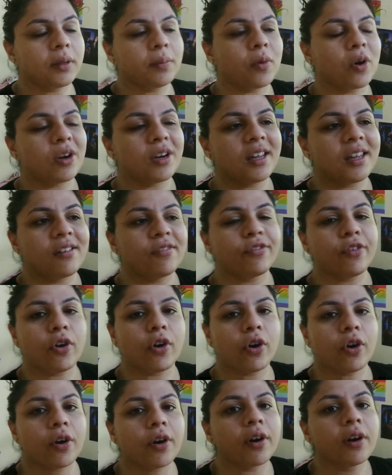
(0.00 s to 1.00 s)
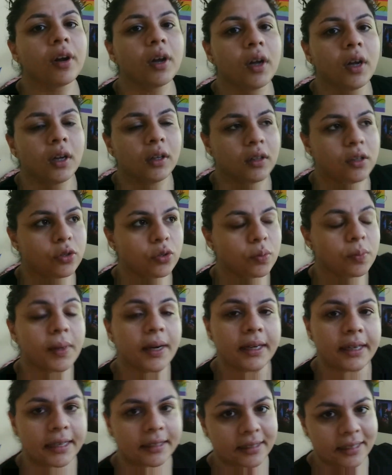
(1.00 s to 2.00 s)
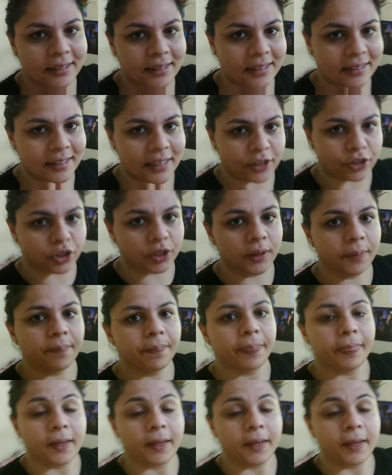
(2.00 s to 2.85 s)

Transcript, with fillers: morning for the Zumba and SNC session.